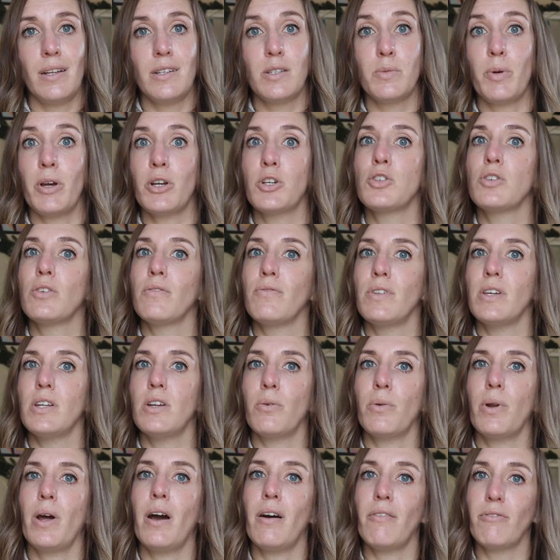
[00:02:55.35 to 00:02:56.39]
especially if they
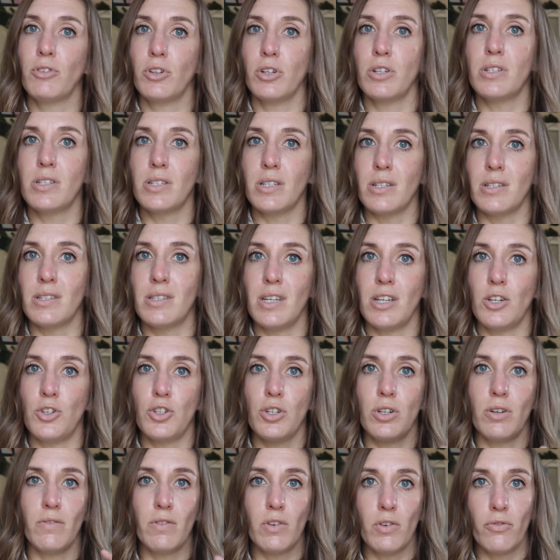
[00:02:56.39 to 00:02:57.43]
don't have good
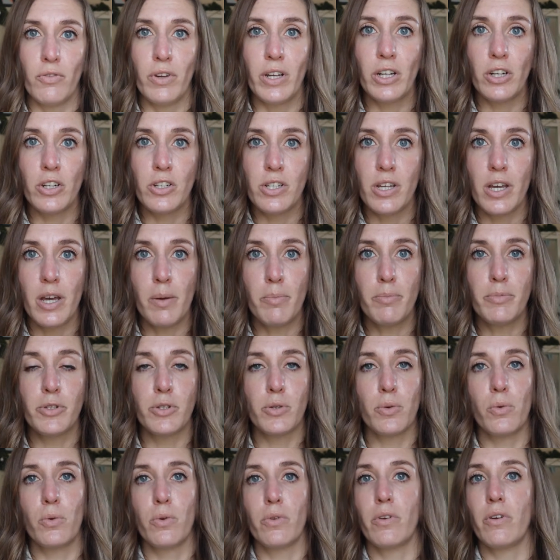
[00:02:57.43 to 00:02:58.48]
sensation of their
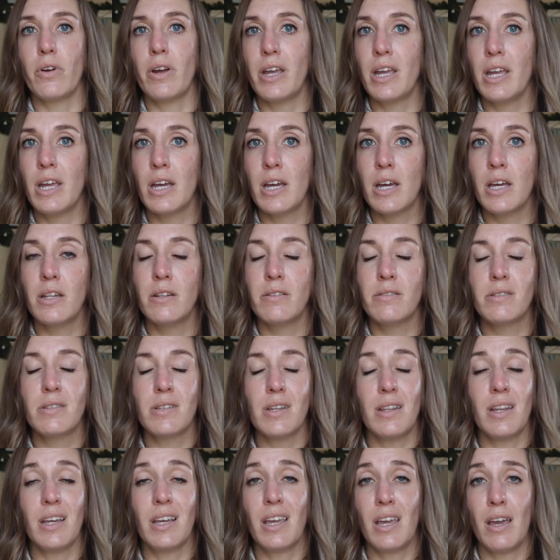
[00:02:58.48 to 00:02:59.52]
fingertips or their hands
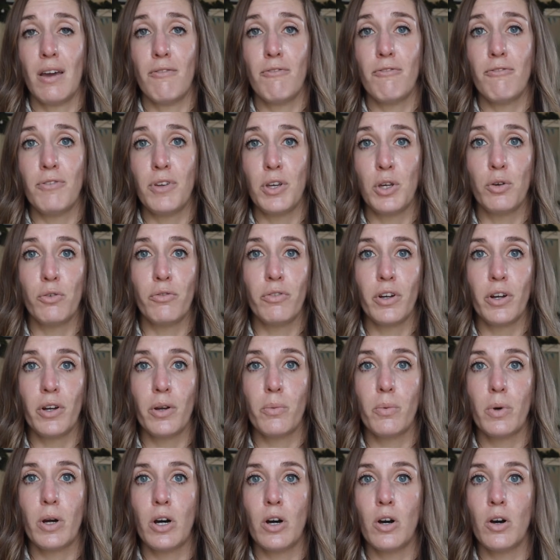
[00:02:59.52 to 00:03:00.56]
and they can't feel very
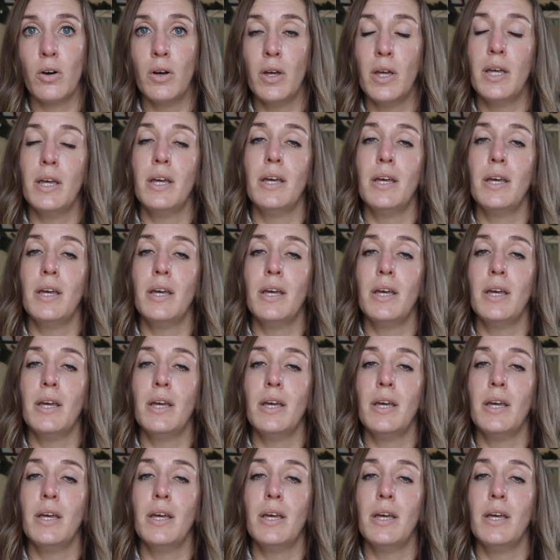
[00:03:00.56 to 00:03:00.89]
well,